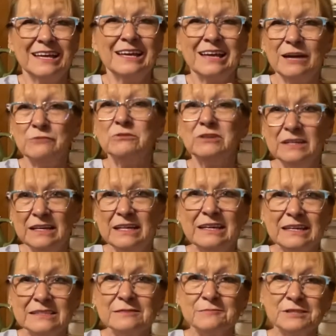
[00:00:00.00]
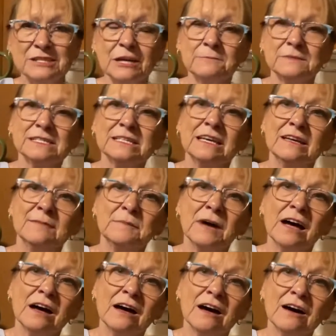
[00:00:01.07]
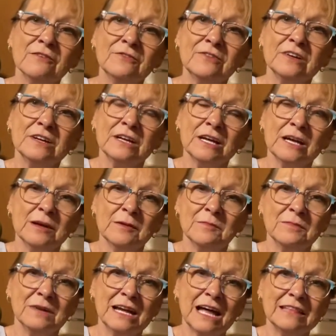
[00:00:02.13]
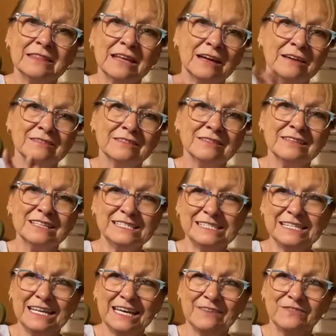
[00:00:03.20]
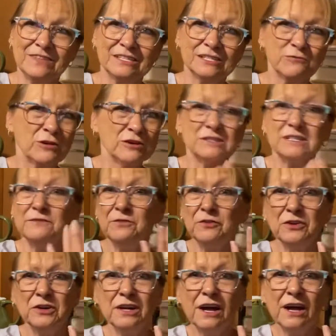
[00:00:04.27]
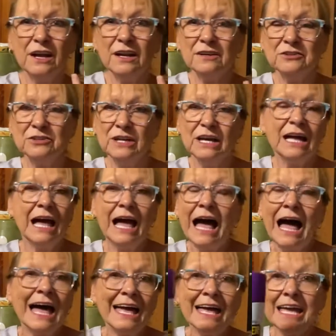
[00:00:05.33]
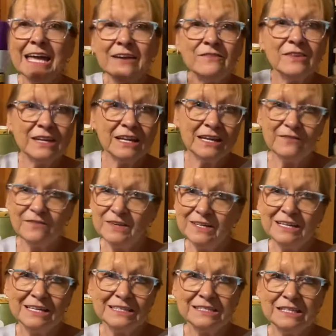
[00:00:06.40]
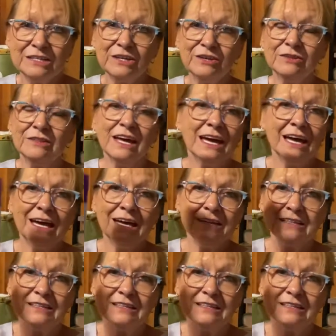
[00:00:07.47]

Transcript: I really need to get some soap scum off. But I thought, let's see if this works. And for $1, even if it doesn't do that,